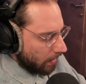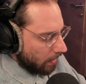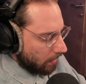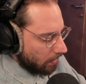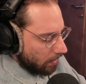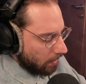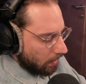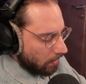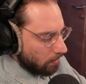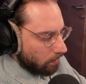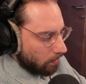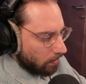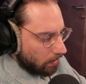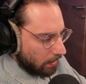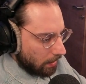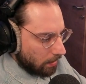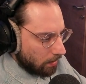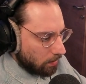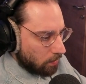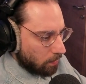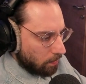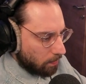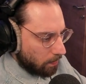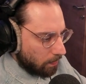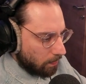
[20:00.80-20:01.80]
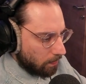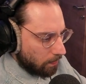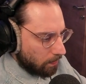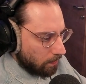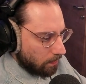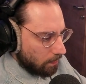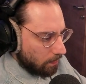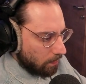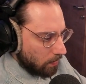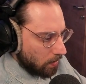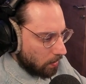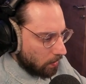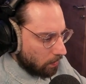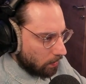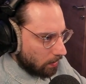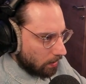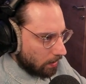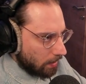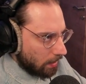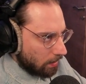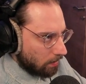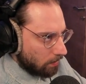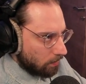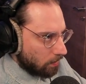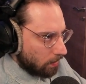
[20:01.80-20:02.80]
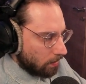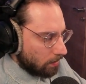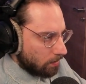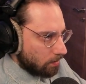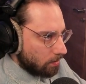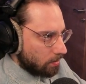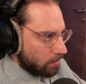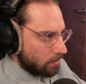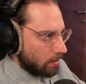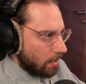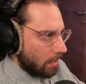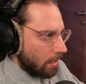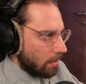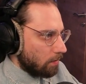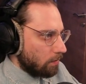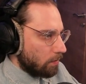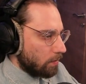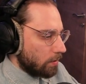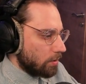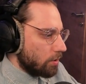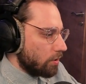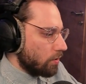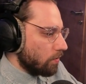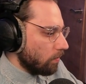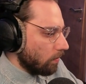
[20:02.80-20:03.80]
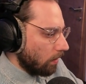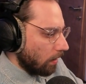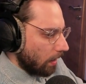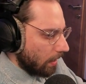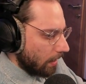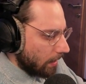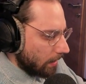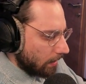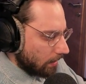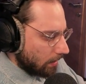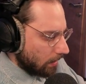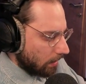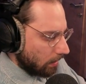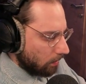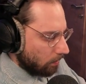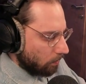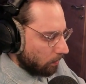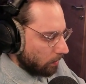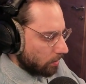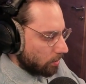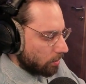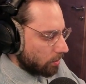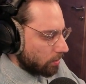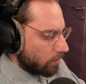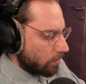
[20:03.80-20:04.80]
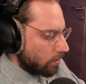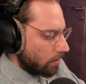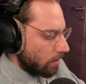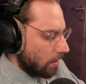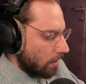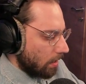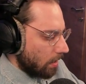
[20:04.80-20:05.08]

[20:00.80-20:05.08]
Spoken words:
then you will get to understand what you like, in which